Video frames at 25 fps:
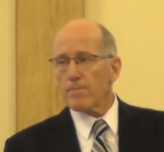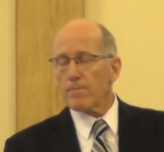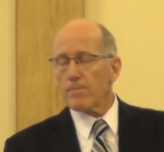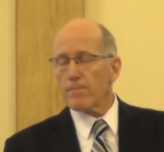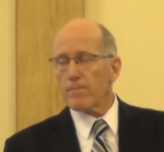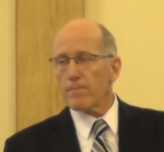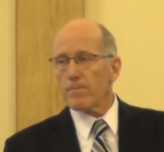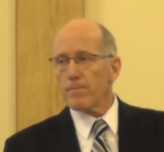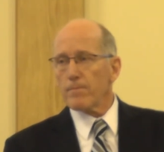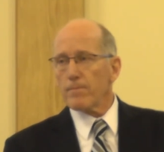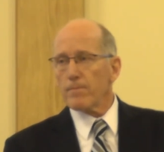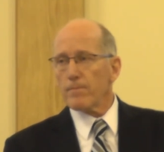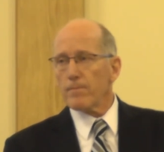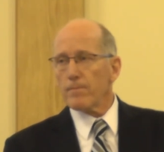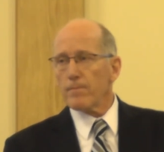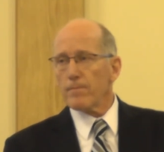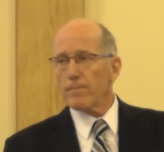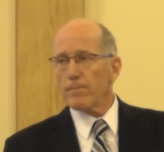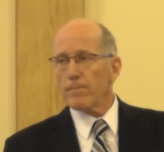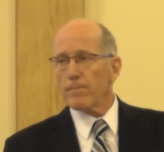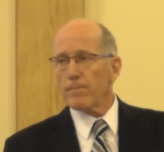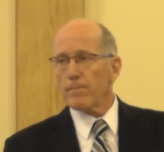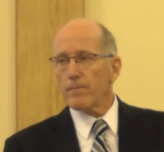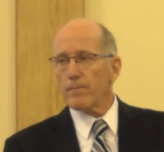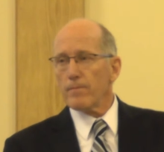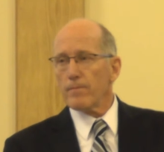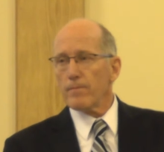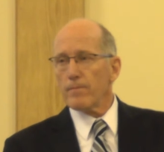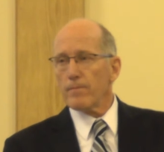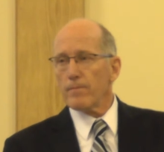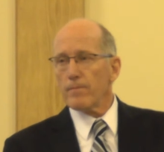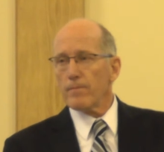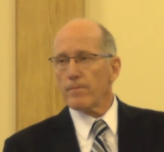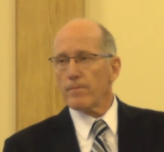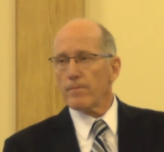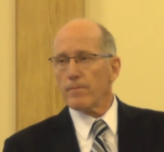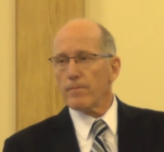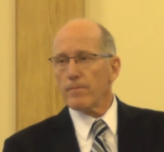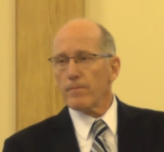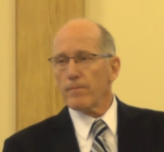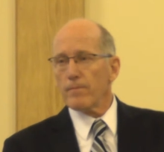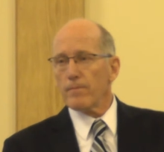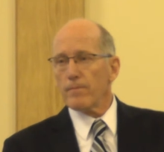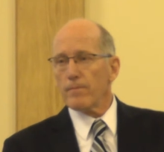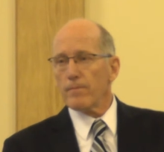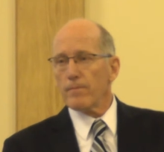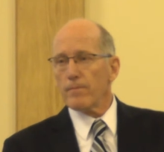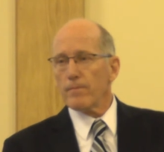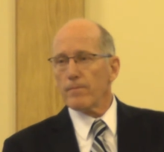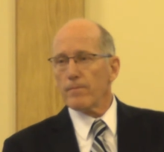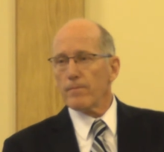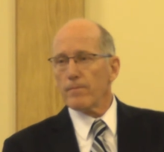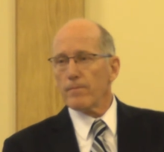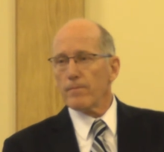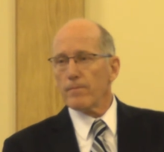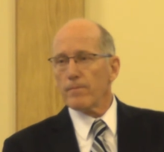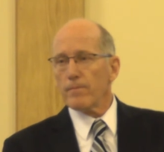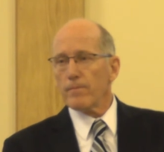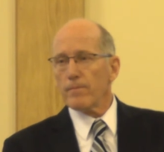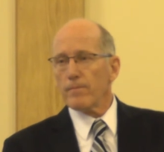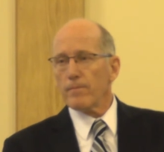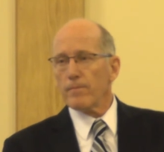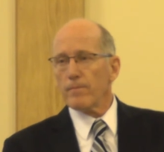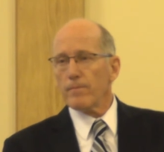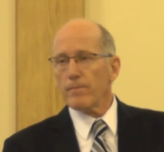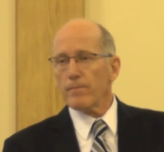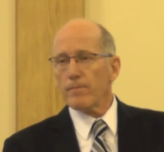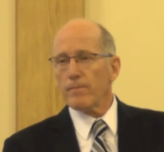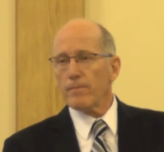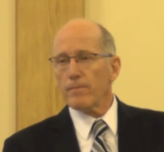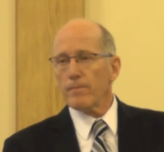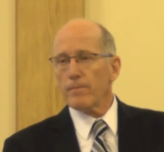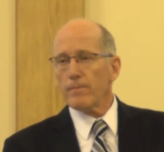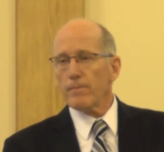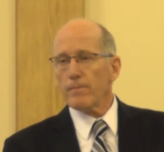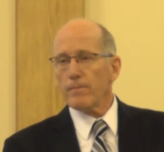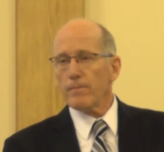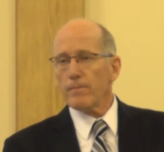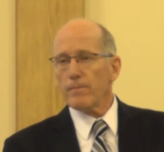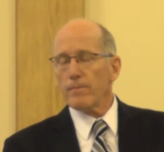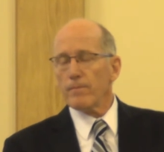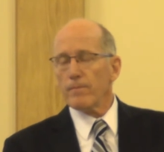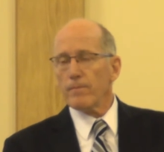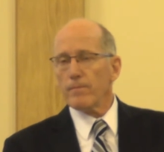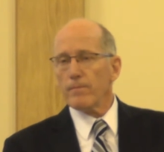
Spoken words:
(silence)